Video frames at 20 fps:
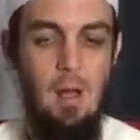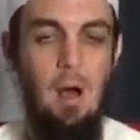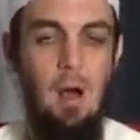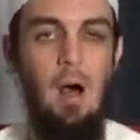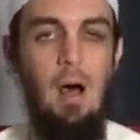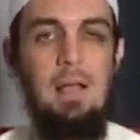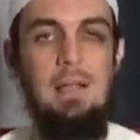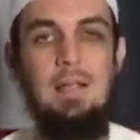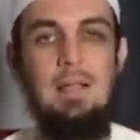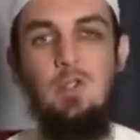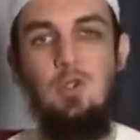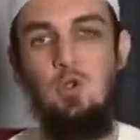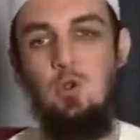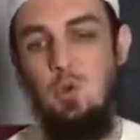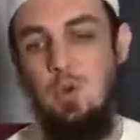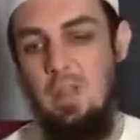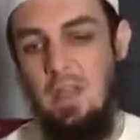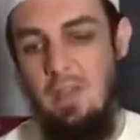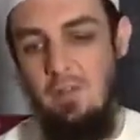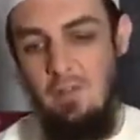us to
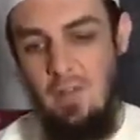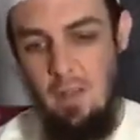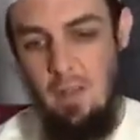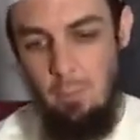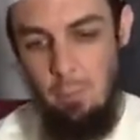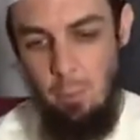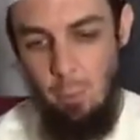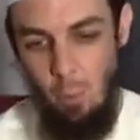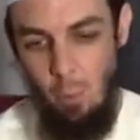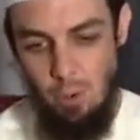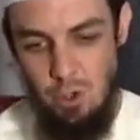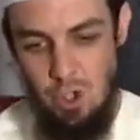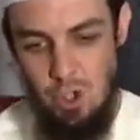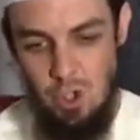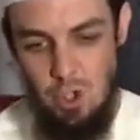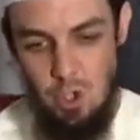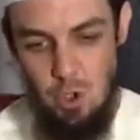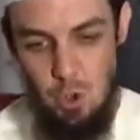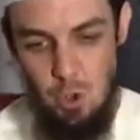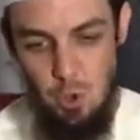give
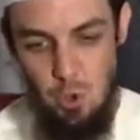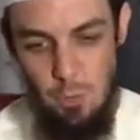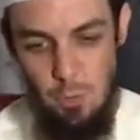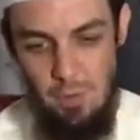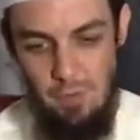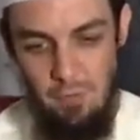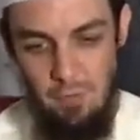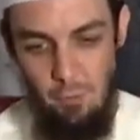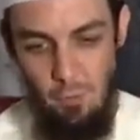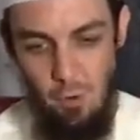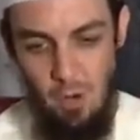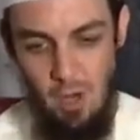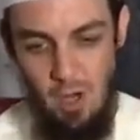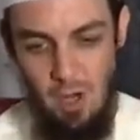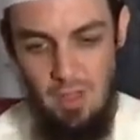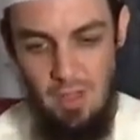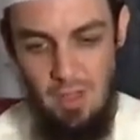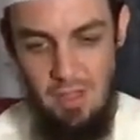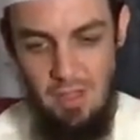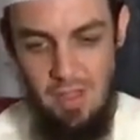importance to before
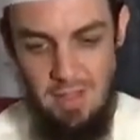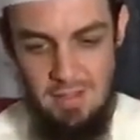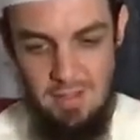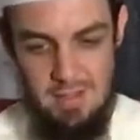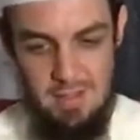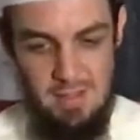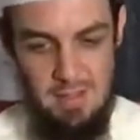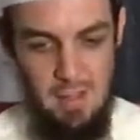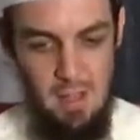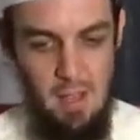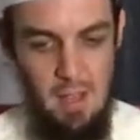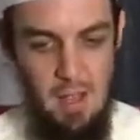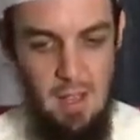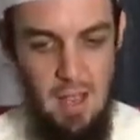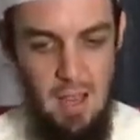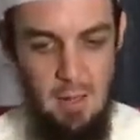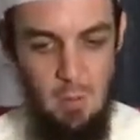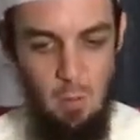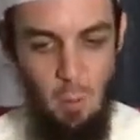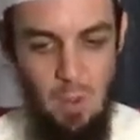other things.
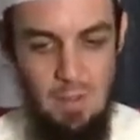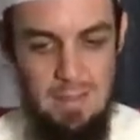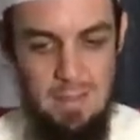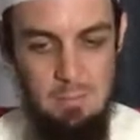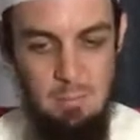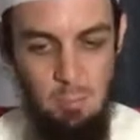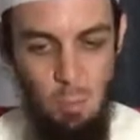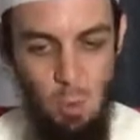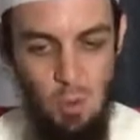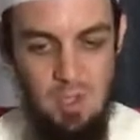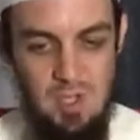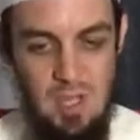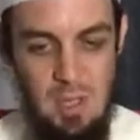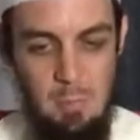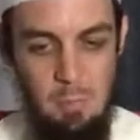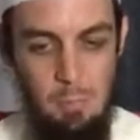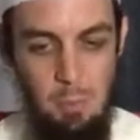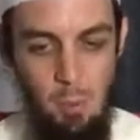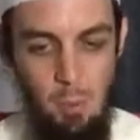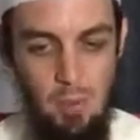And what's most
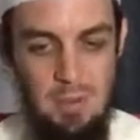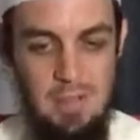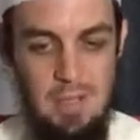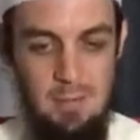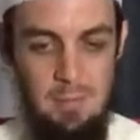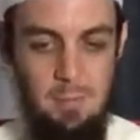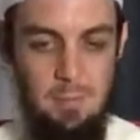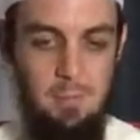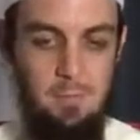important?